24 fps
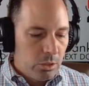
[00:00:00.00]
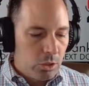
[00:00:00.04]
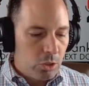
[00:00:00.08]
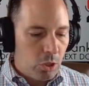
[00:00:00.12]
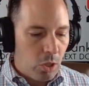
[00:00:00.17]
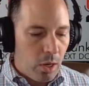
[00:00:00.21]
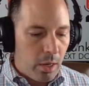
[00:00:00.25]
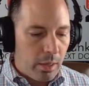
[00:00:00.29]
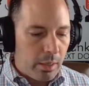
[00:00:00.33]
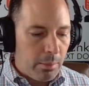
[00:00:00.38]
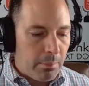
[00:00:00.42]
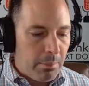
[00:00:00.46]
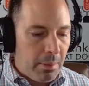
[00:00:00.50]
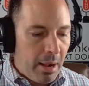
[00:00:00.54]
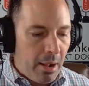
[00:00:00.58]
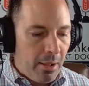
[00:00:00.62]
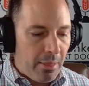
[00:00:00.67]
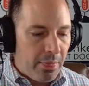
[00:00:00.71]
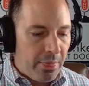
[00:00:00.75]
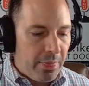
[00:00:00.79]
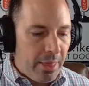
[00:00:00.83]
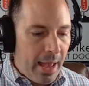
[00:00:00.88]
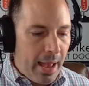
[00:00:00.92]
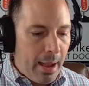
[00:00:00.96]
talk
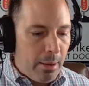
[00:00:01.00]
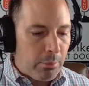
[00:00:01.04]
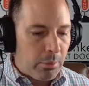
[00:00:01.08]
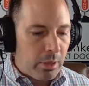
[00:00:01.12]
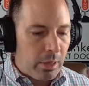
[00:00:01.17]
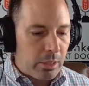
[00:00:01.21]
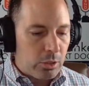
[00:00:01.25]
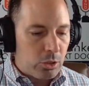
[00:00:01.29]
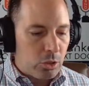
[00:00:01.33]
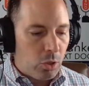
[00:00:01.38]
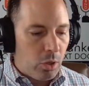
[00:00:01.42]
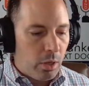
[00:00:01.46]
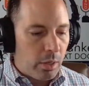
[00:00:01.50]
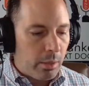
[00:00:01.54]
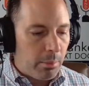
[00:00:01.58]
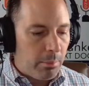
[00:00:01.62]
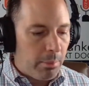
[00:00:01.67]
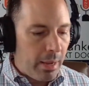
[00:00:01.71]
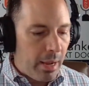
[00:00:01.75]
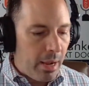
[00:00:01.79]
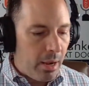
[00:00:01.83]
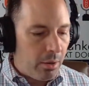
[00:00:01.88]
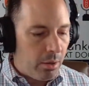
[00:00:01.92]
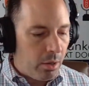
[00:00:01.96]
about that when i talk
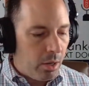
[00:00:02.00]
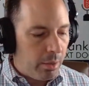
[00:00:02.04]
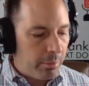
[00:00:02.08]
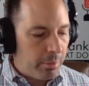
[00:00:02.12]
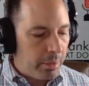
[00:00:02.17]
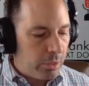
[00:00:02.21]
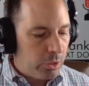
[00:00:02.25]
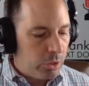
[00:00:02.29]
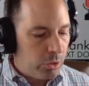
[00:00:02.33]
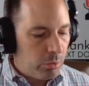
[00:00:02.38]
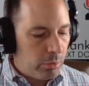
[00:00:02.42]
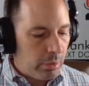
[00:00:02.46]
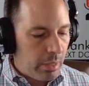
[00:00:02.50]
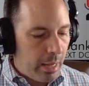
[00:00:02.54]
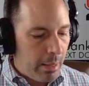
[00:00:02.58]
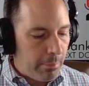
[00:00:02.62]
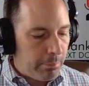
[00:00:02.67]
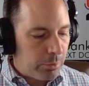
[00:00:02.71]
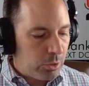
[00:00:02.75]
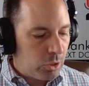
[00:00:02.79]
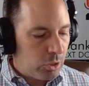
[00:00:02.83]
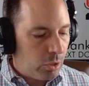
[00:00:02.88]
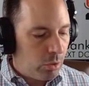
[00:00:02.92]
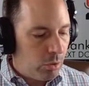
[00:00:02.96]
about i'm going to do an
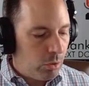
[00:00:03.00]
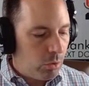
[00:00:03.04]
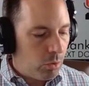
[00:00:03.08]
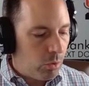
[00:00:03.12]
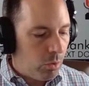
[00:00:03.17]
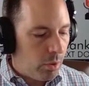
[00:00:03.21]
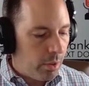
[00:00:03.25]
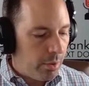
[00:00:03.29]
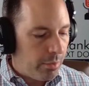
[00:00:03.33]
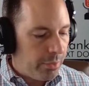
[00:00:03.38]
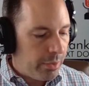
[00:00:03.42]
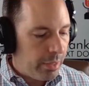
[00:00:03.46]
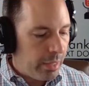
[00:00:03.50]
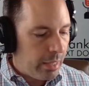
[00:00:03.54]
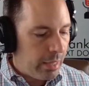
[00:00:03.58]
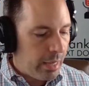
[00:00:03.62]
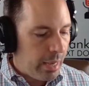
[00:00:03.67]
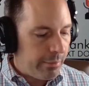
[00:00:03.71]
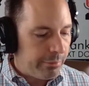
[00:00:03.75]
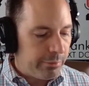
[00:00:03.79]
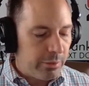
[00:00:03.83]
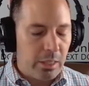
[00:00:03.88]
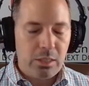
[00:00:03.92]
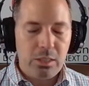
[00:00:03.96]
episode on the
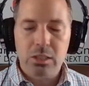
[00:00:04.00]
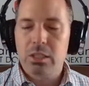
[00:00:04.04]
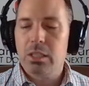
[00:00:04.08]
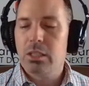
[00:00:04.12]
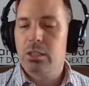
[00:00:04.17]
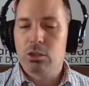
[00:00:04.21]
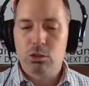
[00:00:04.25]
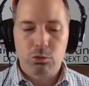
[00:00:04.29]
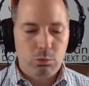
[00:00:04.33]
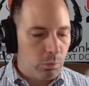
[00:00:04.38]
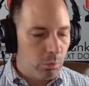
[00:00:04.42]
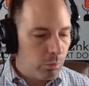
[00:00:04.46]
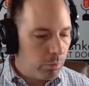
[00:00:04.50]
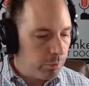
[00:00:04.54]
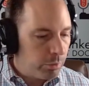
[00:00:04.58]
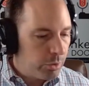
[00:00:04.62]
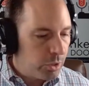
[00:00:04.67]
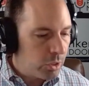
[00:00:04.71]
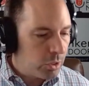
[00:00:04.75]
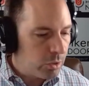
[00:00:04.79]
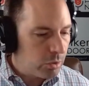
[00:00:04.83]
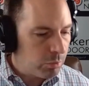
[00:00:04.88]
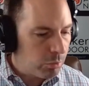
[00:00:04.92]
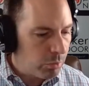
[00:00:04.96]
fdic just re-
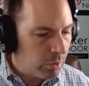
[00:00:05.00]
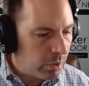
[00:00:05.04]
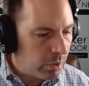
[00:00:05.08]
just